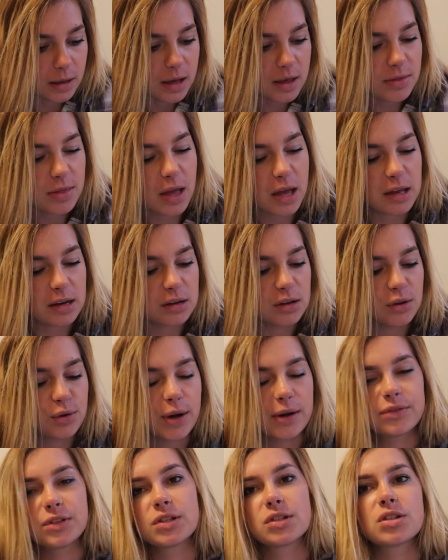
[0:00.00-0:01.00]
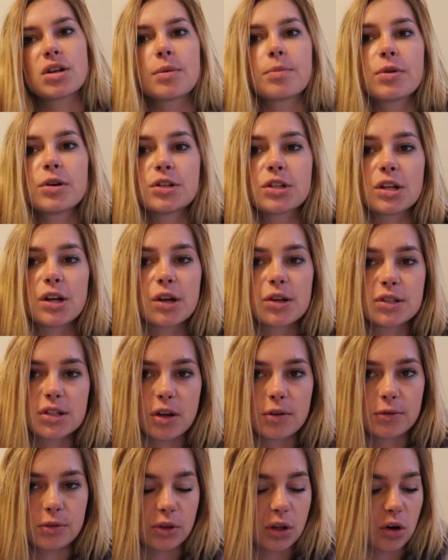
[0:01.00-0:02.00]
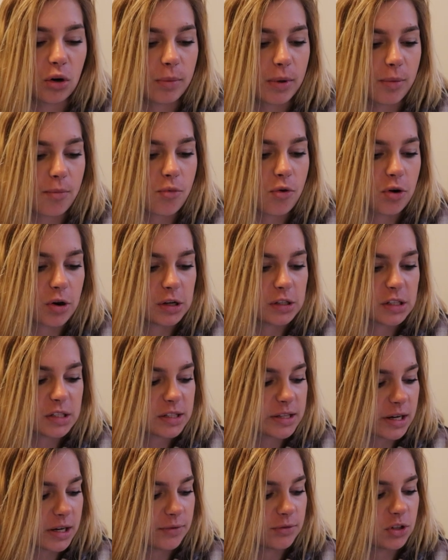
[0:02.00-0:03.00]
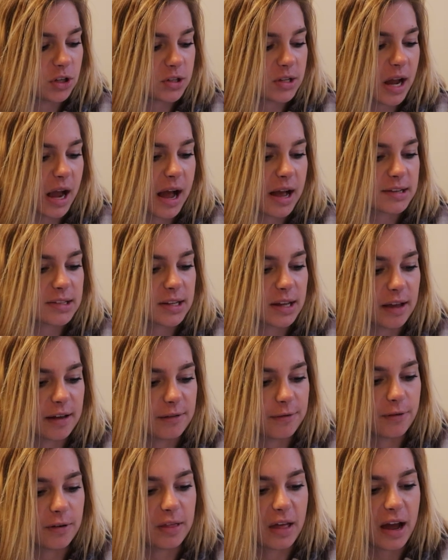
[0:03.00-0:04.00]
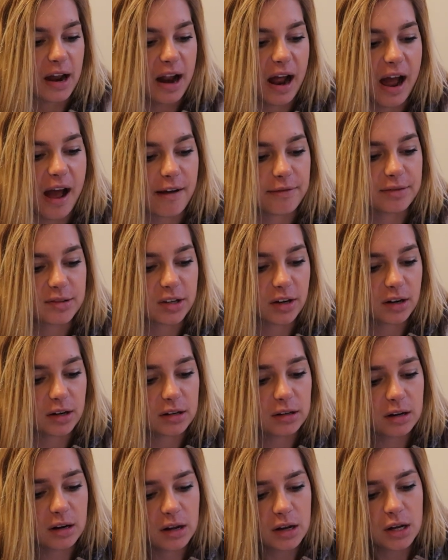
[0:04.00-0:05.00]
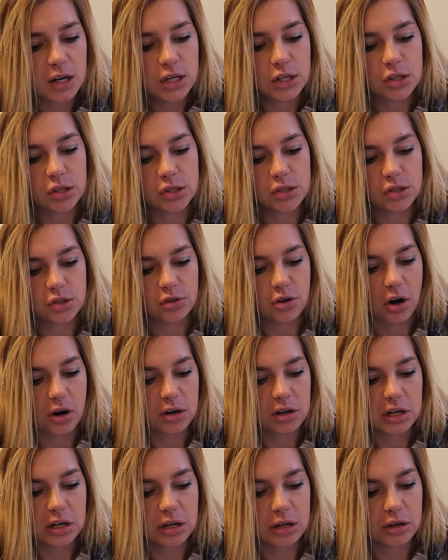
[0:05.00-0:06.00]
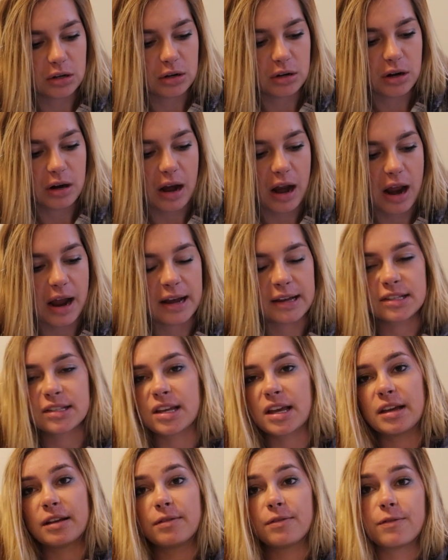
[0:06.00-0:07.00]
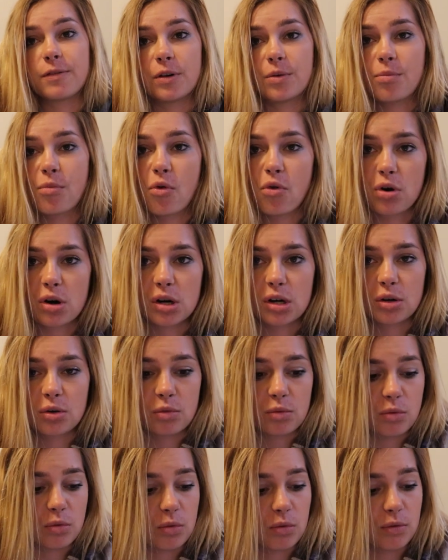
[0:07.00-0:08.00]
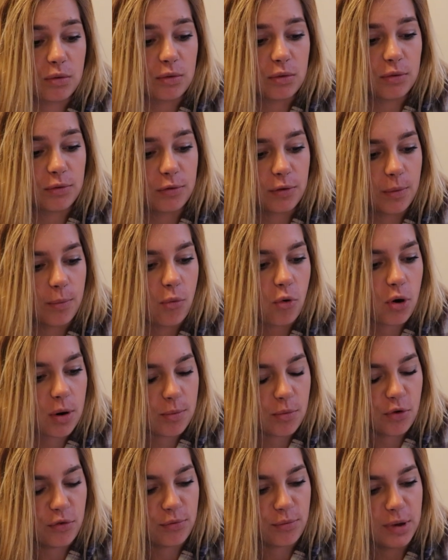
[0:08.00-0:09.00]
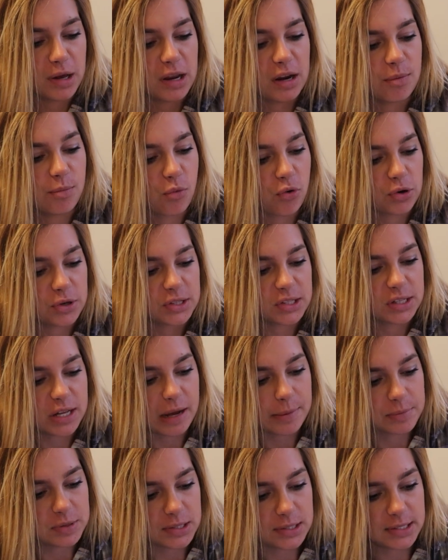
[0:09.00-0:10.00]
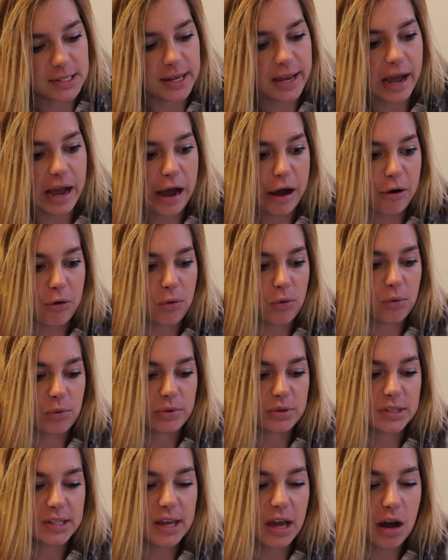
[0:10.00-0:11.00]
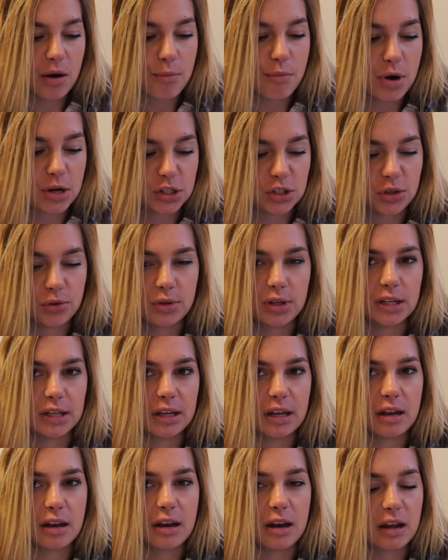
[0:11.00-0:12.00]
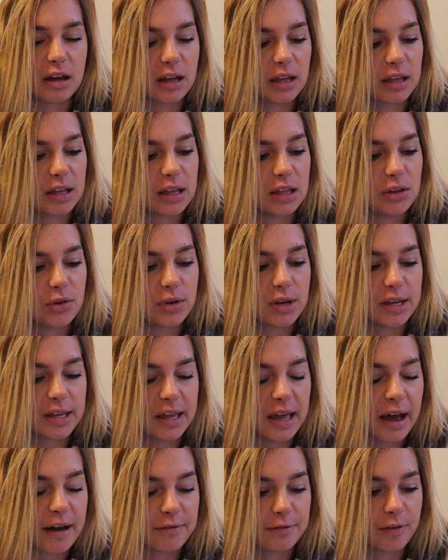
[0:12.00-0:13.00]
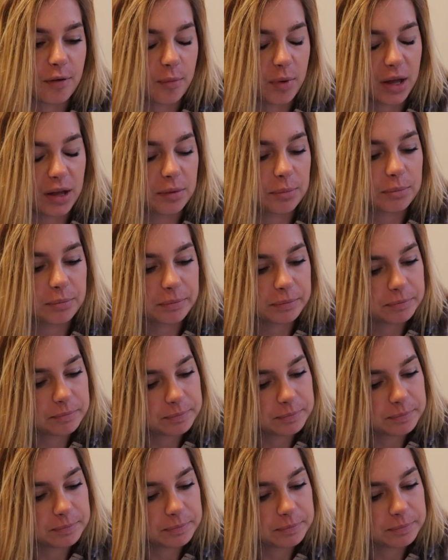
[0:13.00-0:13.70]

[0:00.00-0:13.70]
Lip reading: And then you have to start pushing yourself a little bit more. Instead of just asking for that half turn, start asking for more movement and more steps. See how much you can get from him.